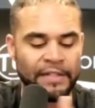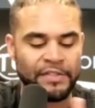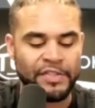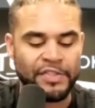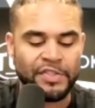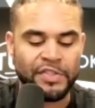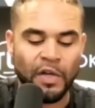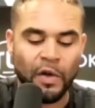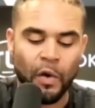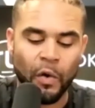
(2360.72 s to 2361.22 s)

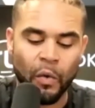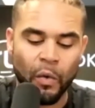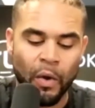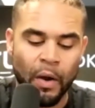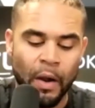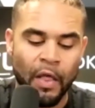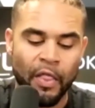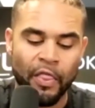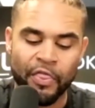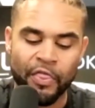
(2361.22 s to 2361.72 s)
so
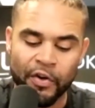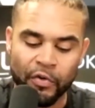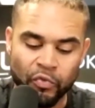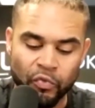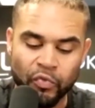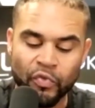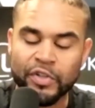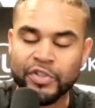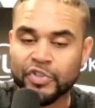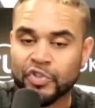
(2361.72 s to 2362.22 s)

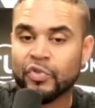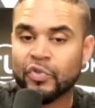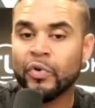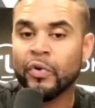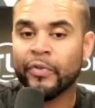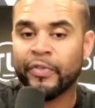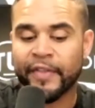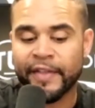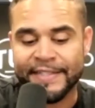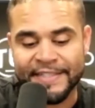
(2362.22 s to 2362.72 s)
the
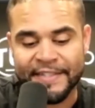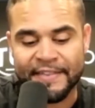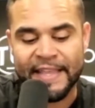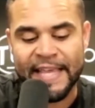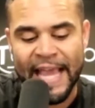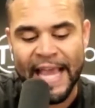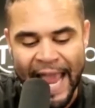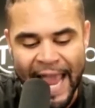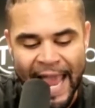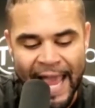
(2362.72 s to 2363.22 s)
truth is, the
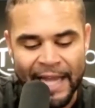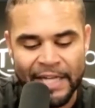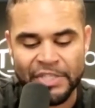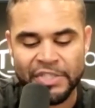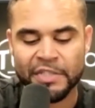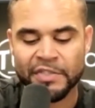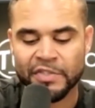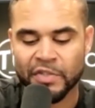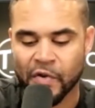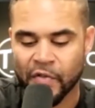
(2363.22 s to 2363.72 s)

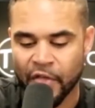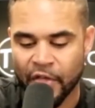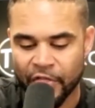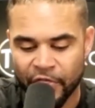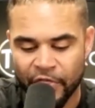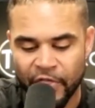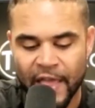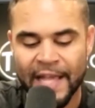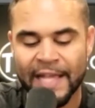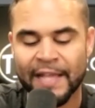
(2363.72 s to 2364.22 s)
actions are the
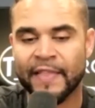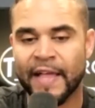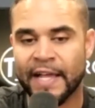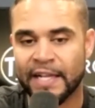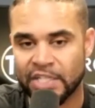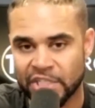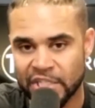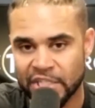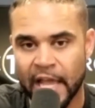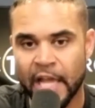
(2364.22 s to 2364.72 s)
thing that
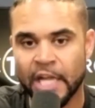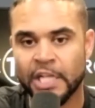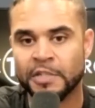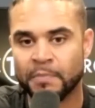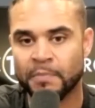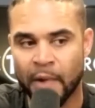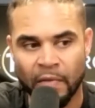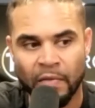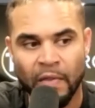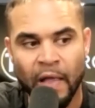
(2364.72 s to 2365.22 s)
changed
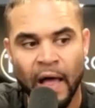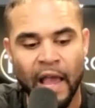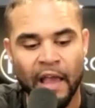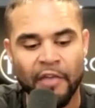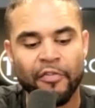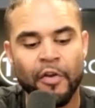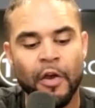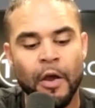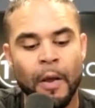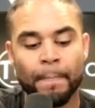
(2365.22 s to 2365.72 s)
my
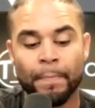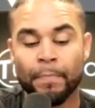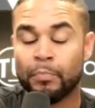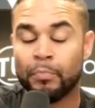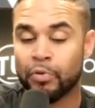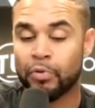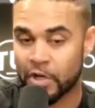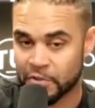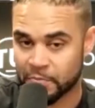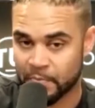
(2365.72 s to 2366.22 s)
life.
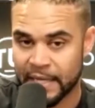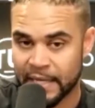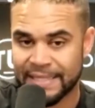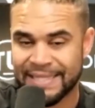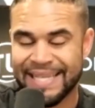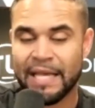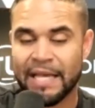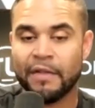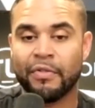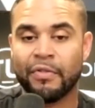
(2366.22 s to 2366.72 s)
Brush my
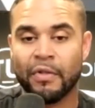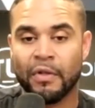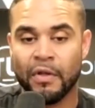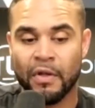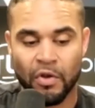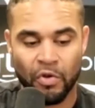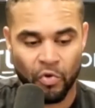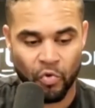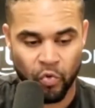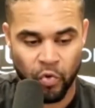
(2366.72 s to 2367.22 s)
teeth,
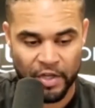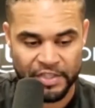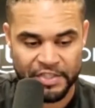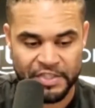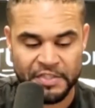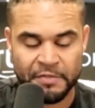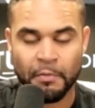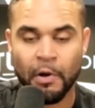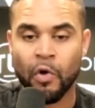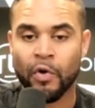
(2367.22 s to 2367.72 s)
quit
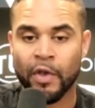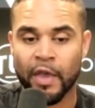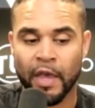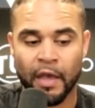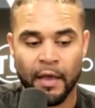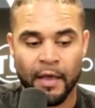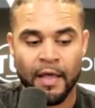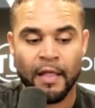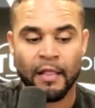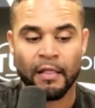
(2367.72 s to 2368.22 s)
smoking,
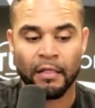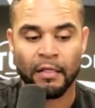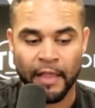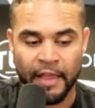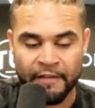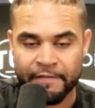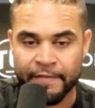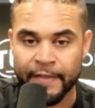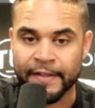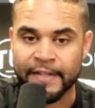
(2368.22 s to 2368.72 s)

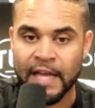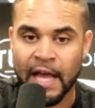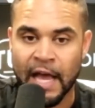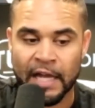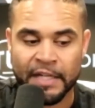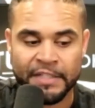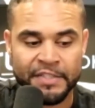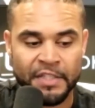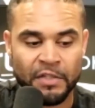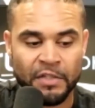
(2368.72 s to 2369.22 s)
leave the
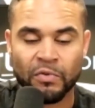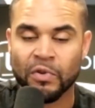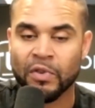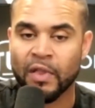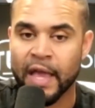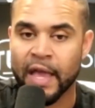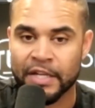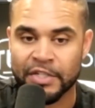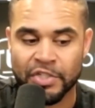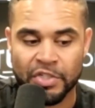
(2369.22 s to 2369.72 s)
toxic
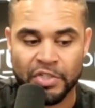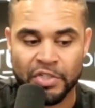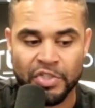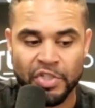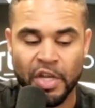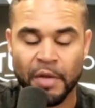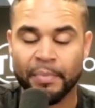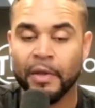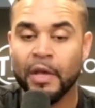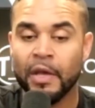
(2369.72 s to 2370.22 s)

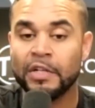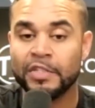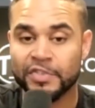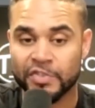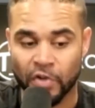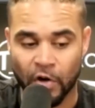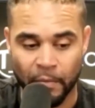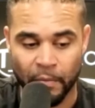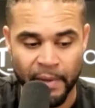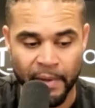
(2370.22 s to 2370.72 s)
relationship,
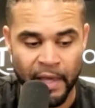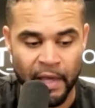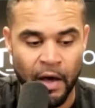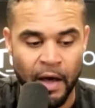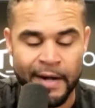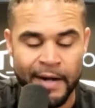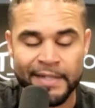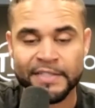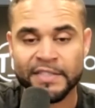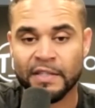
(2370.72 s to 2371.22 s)
start being
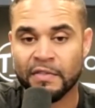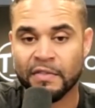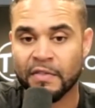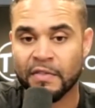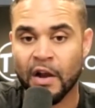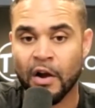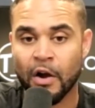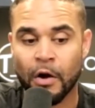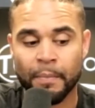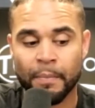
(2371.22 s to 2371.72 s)
honest in
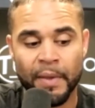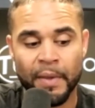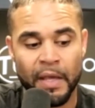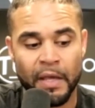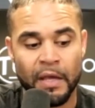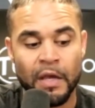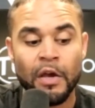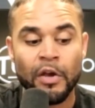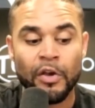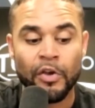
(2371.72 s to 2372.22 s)
therapy,
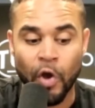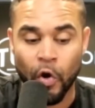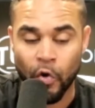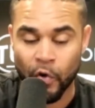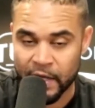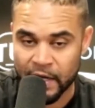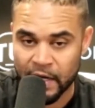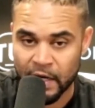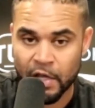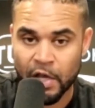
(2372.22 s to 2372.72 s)
go
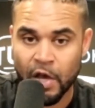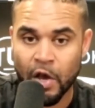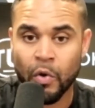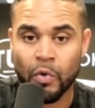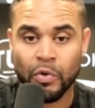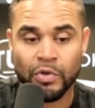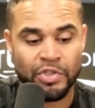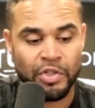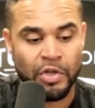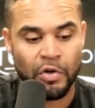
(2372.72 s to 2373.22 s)
get a
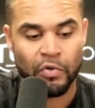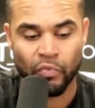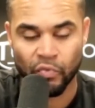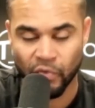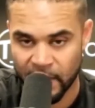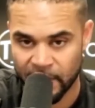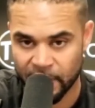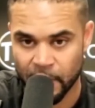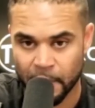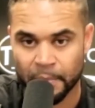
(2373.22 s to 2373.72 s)
coach,
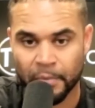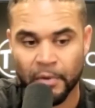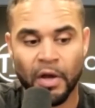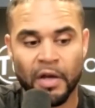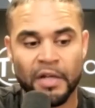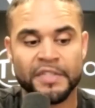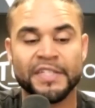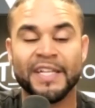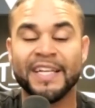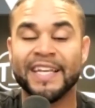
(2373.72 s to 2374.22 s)
read the
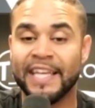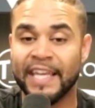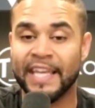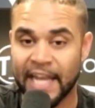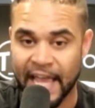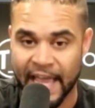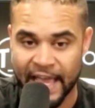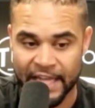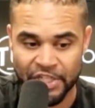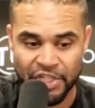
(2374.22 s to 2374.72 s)
books, get
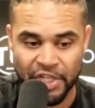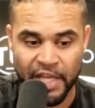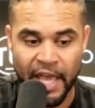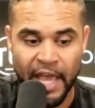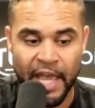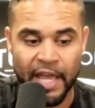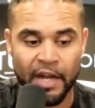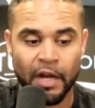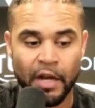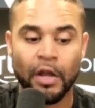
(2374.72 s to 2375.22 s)

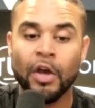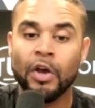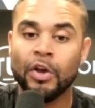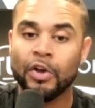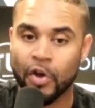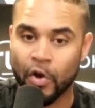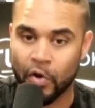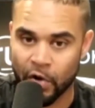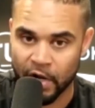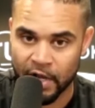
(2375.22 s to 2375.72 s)
educated,
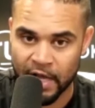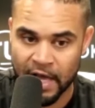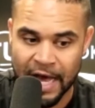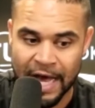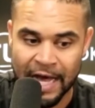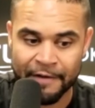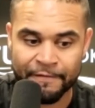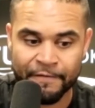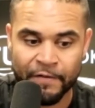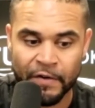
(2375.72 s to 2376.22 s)
go to
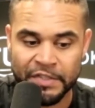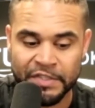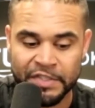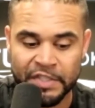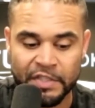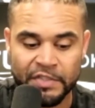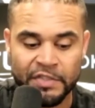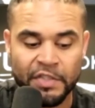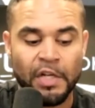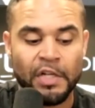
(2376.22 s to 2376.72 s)

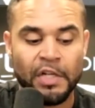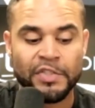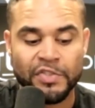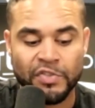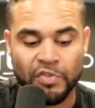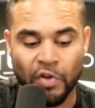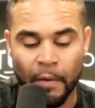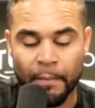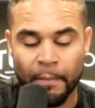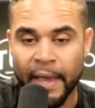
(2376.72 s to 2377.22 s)
conferences,
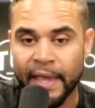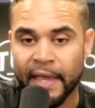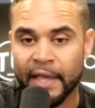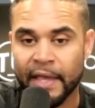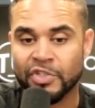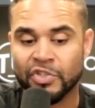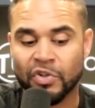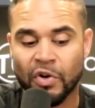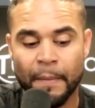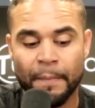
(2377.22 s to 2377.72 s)
start making
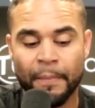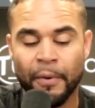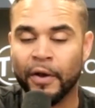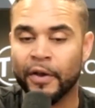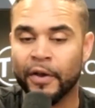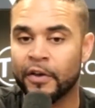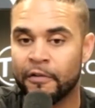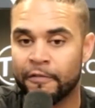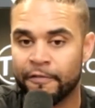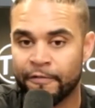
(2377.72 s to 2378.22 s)
sure I put
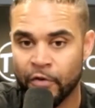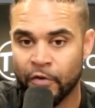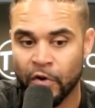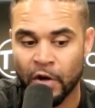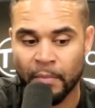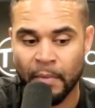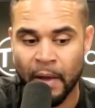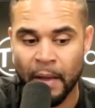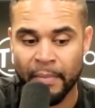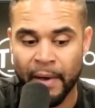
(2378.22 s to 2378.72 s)
good food in
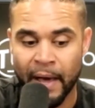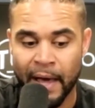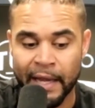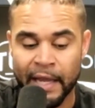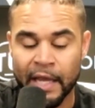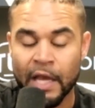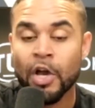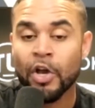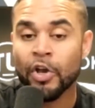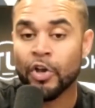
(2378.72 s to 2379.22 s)
my body,
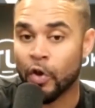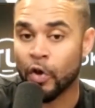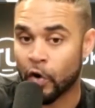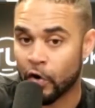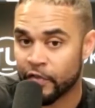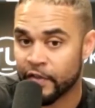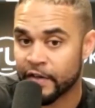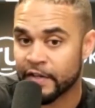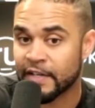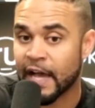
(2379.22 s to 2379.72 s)
go to
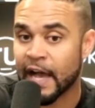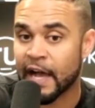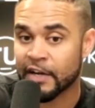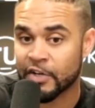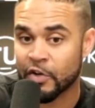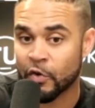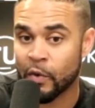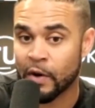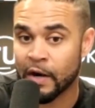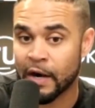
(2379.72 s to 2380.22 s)
the doctor
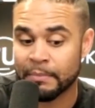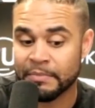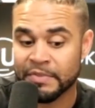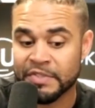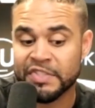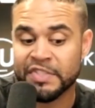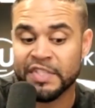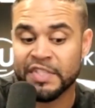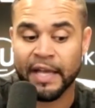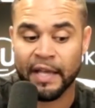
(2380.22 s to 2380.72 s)
when I'm
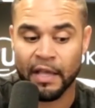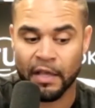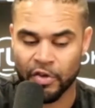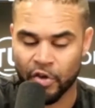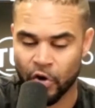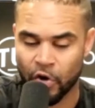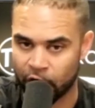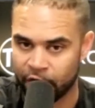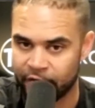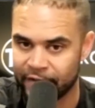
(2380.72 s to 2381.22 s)
sick,
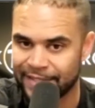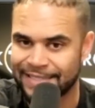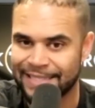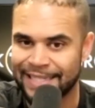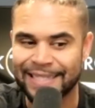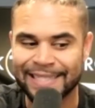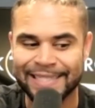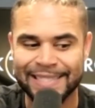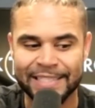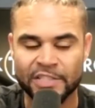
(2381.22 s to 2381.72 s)
go to the
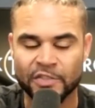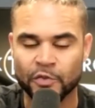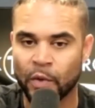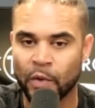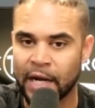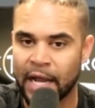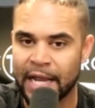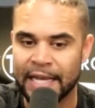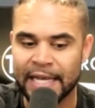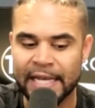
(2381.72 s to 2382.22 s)
dentist when
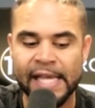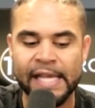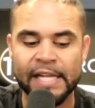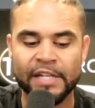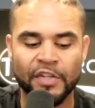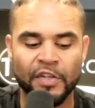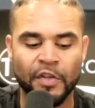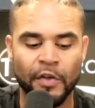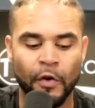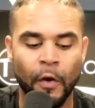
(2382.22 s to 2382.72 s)
I need
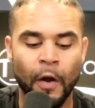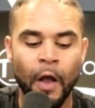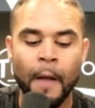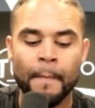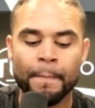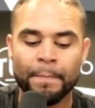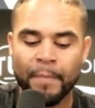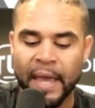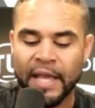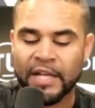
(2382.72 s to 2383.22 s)
to,
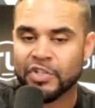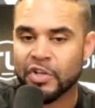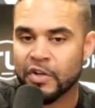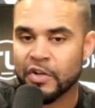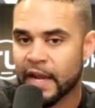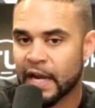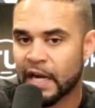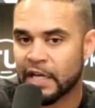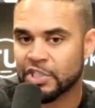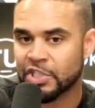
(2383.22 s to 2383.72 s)
make sure
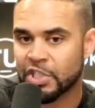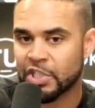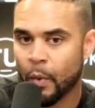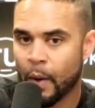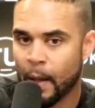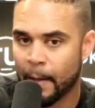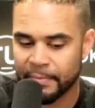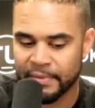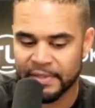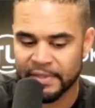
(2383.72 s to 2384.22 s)
that I show
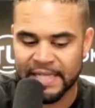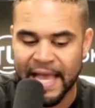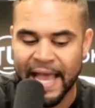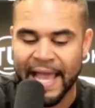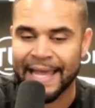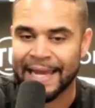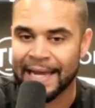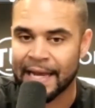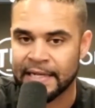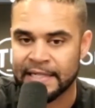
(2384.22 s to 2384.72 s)
up day
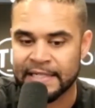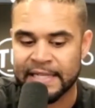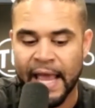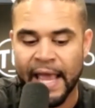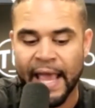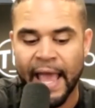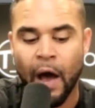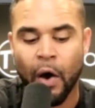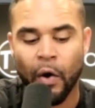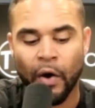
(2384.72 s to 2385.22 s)
in and day
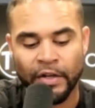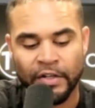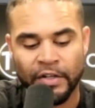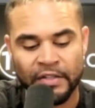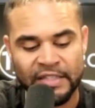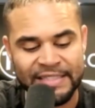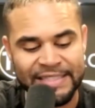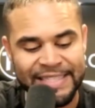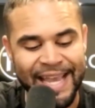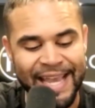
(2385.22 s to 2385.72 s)
out and
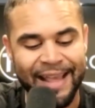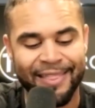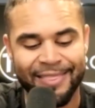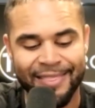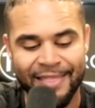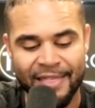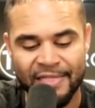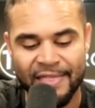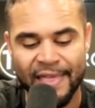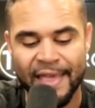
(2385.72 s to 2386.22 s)
tick
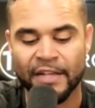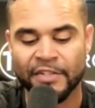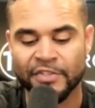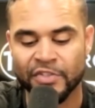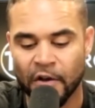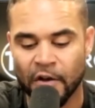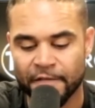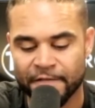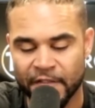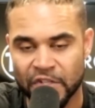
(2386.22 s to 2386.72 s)
the things
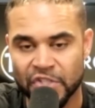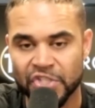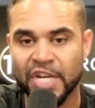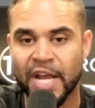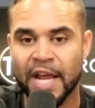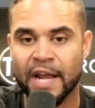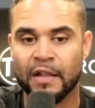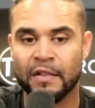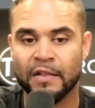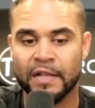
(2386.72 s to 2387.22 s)
off the
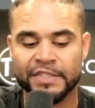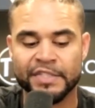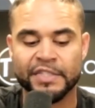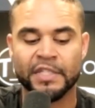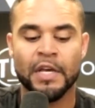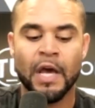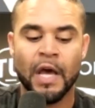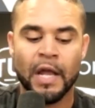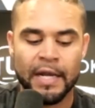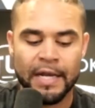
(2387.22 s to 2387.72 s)
checklist,
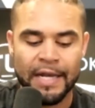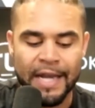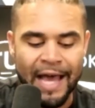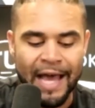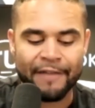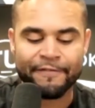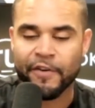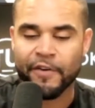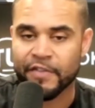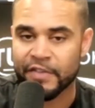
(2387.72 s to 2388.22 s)

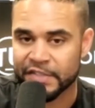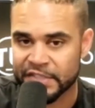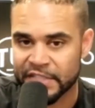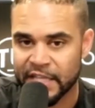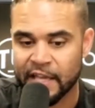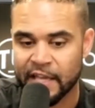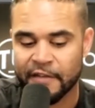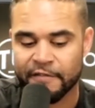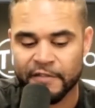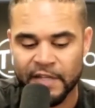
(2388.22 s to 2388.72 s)
not for the
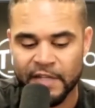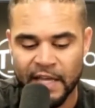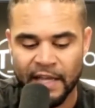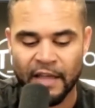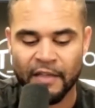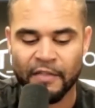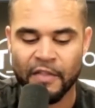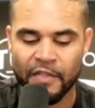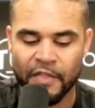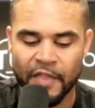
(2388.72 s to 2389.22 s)
sake of
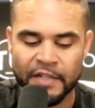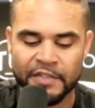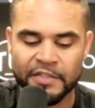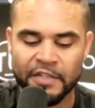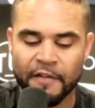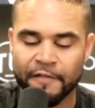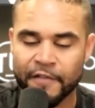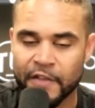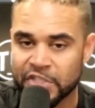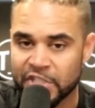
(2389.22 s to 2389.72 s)
ticking the things
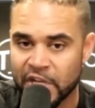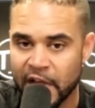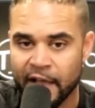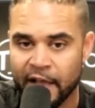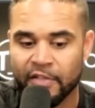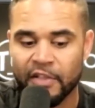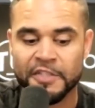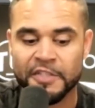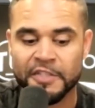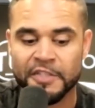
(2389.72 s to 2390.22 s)
off the
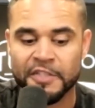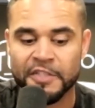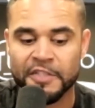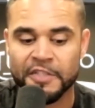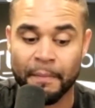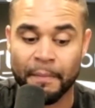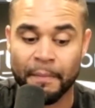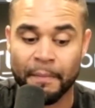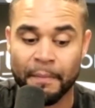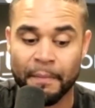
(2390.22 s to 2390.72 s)
checklist, but
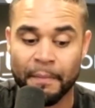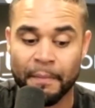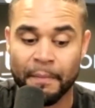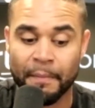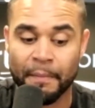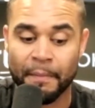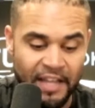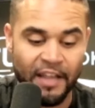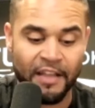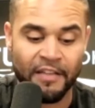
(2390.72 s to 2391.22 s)
because
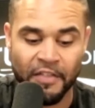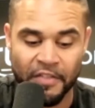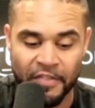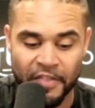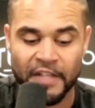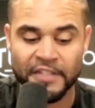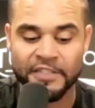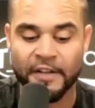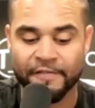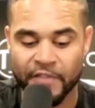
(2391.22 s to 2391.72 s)
ticking the things
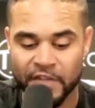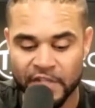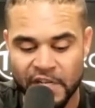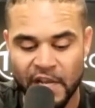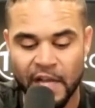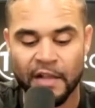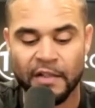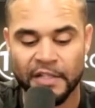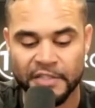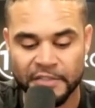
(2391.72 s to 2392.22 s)
off the
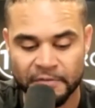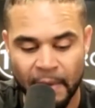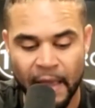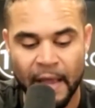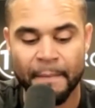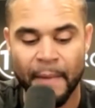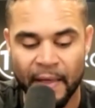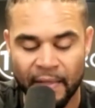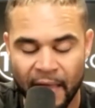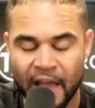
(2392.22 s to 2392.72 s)
checklist make my
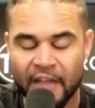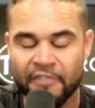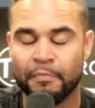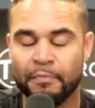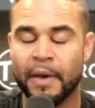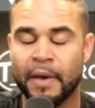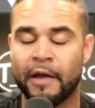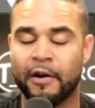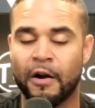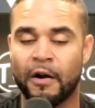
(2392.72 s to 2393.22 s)
life
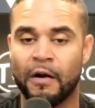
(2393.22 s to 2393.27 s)
better.